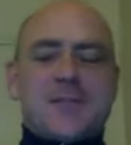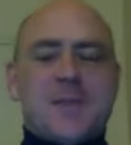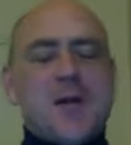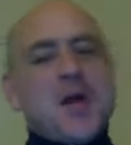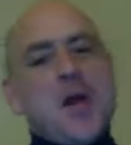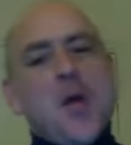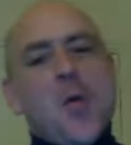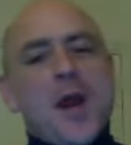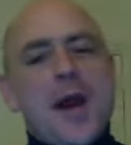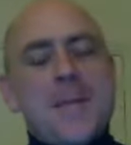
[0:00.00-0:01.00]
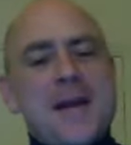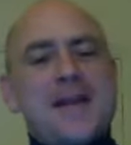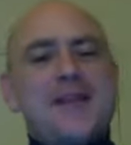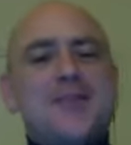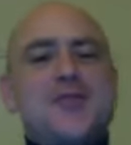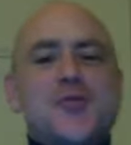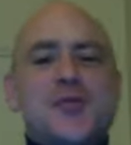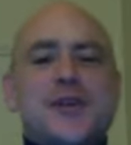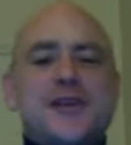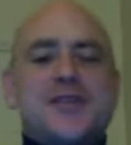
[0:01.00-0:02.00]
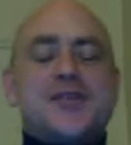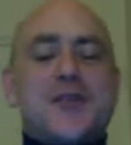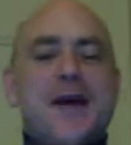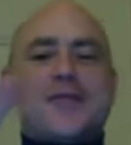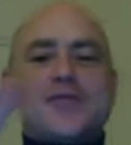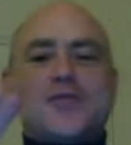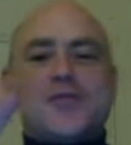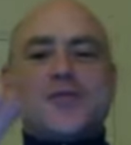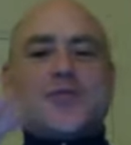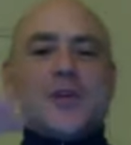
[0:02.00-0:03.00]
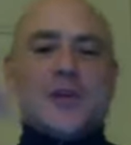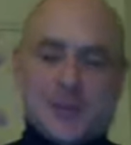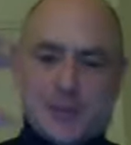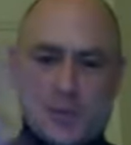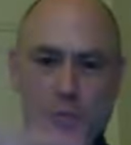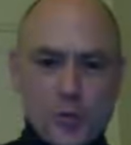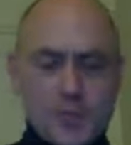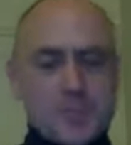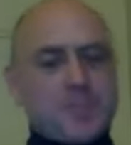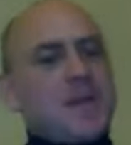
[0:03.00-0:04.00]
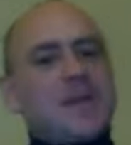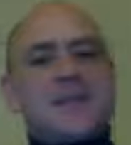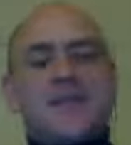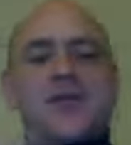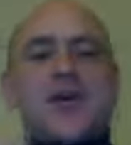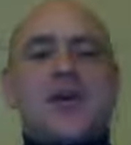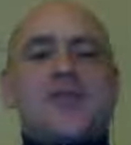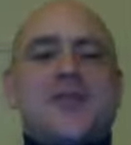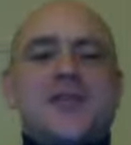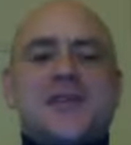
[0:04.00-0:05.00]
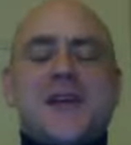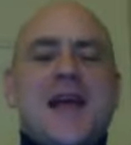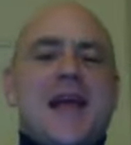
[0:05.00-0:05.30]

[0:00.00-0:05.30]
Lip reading: but what I mainly do is travel to schools in different countries